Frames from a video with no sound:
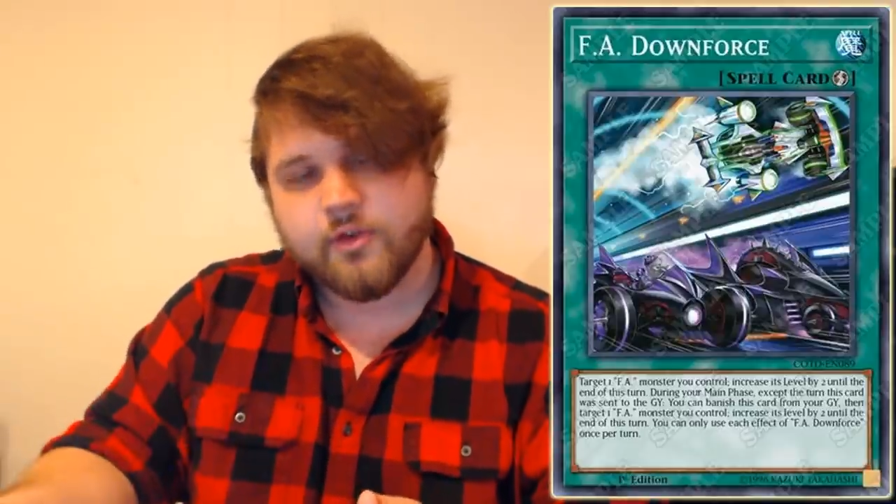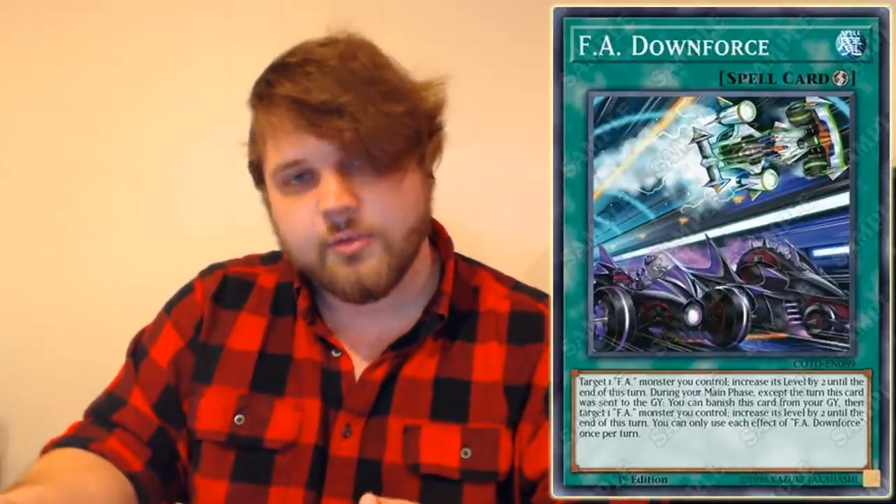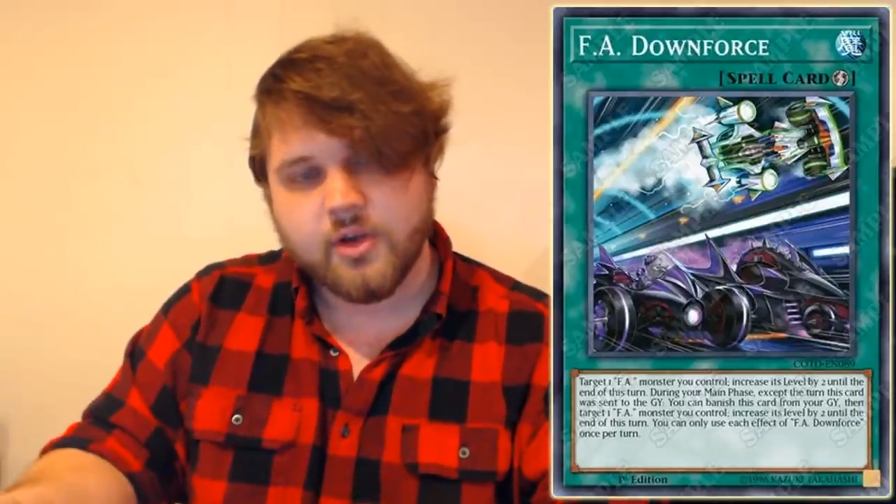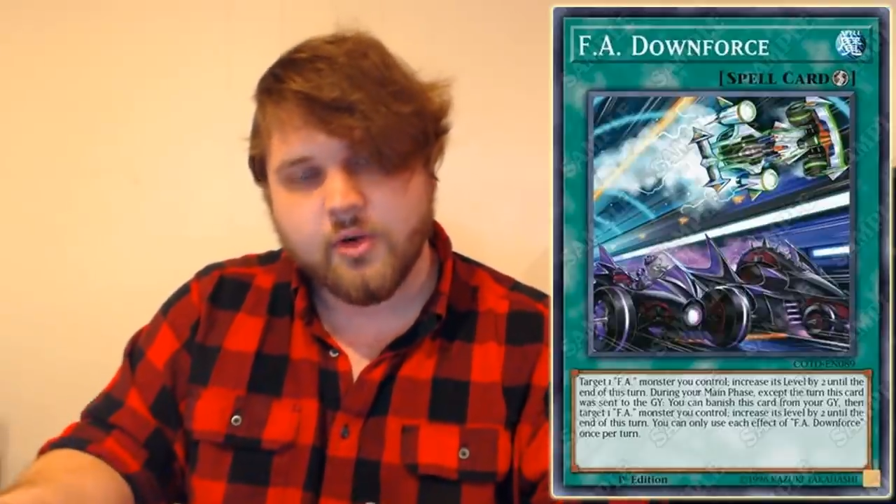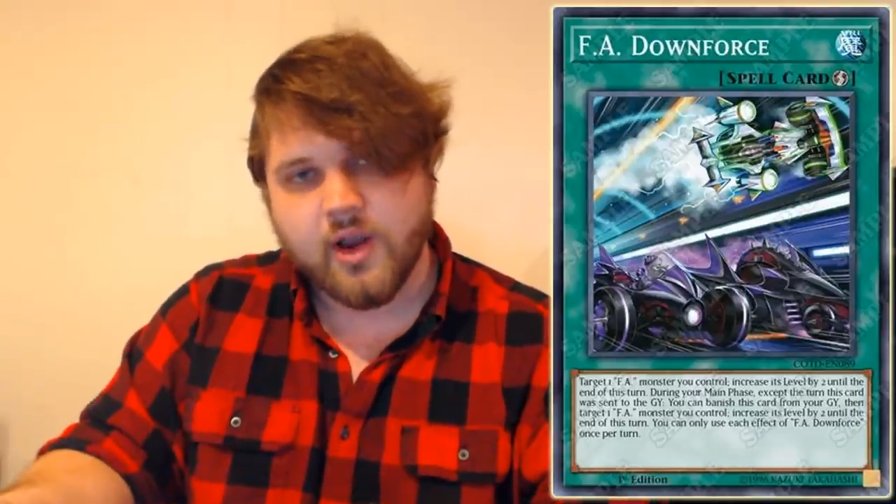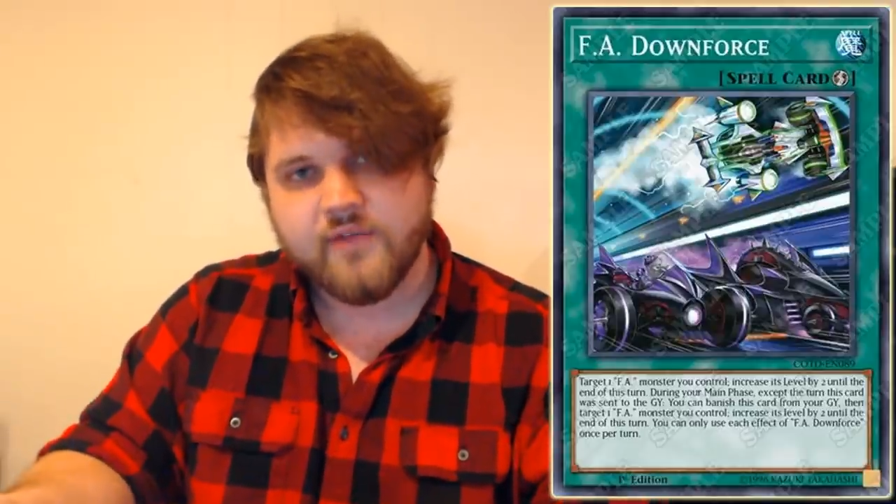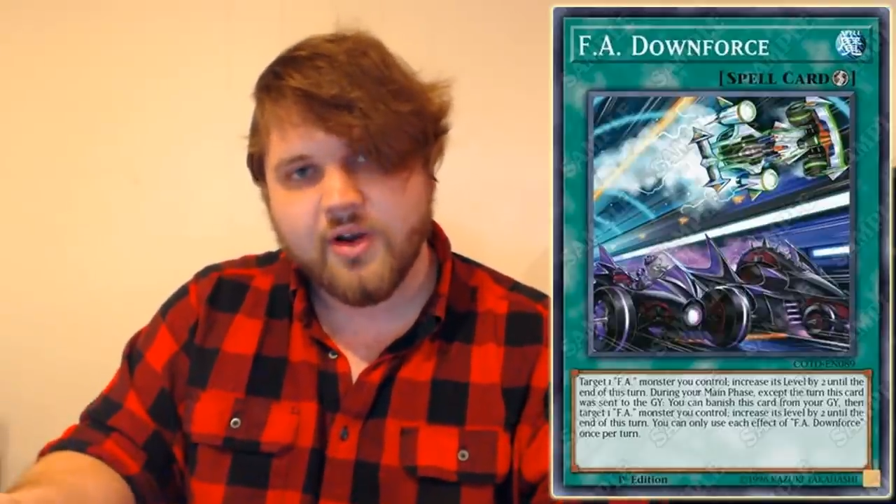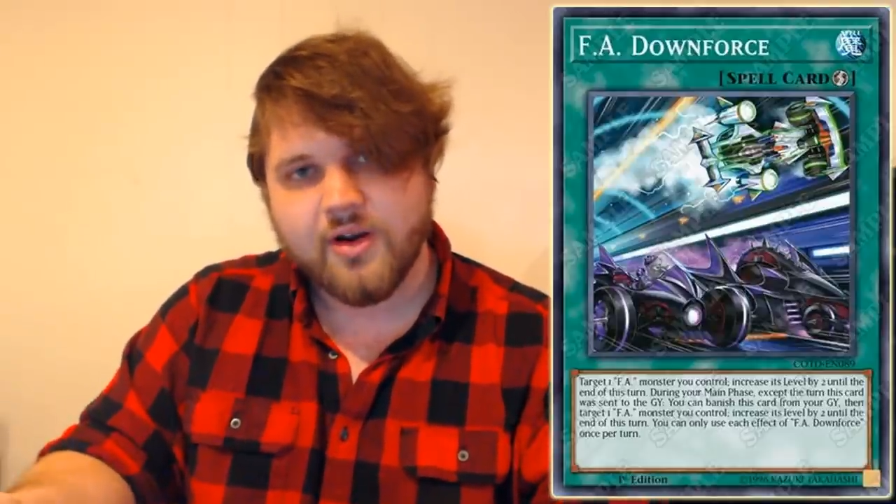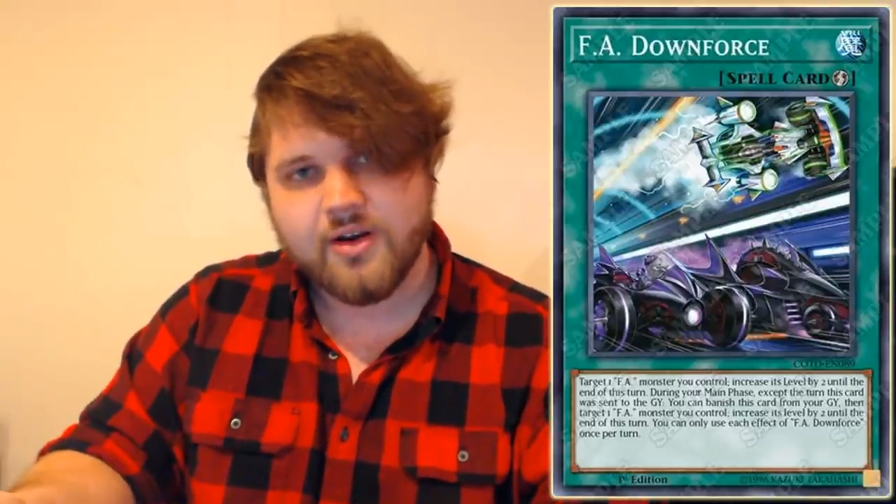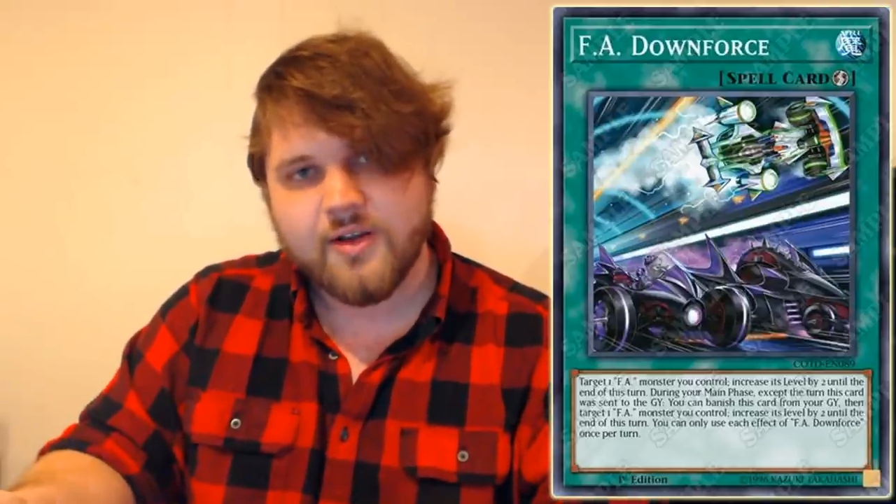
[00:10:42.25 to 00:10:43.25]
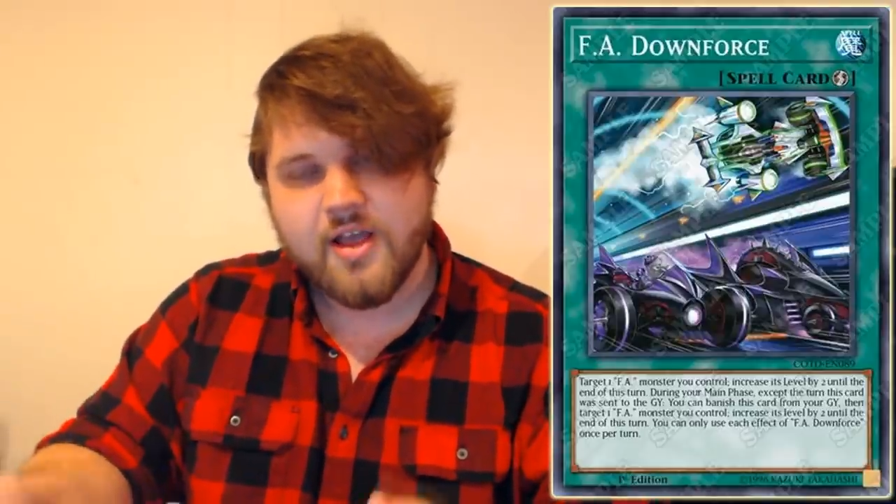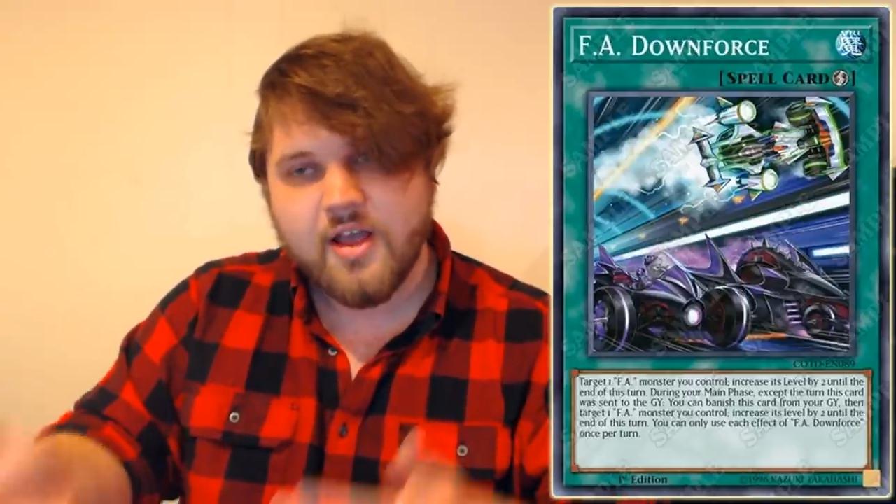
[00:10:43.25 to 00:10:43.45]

from the graveyard,